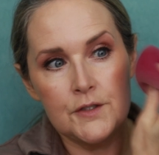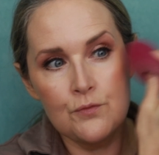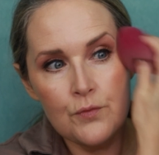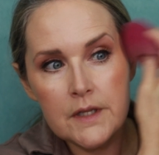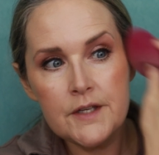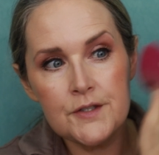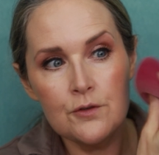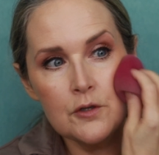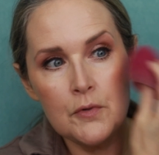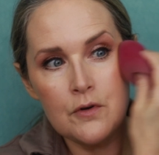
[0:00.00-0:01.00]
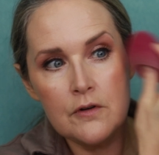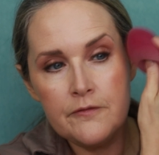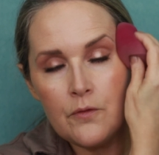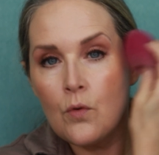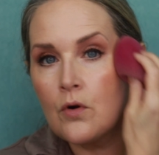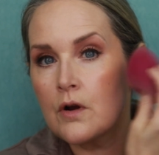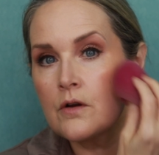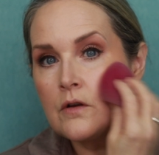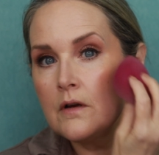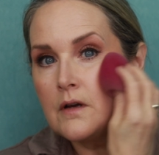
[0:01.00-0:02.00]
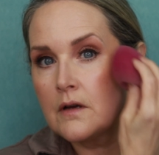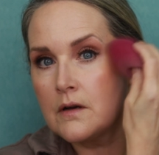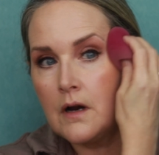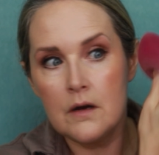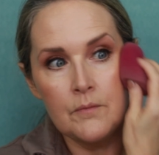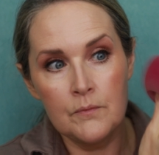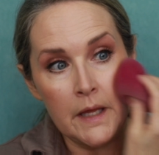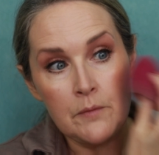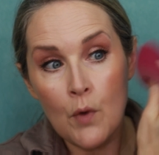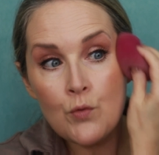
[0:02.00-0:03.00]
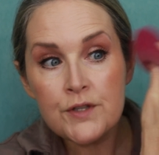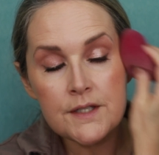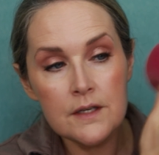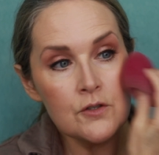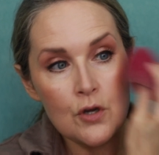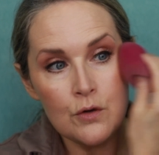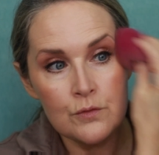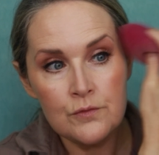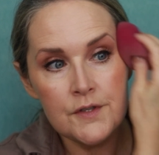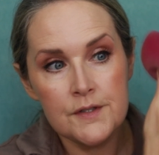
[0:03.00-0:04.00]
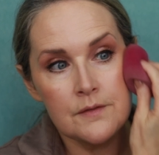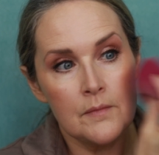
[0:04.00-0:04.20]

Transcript: really suitable for like most skin tones.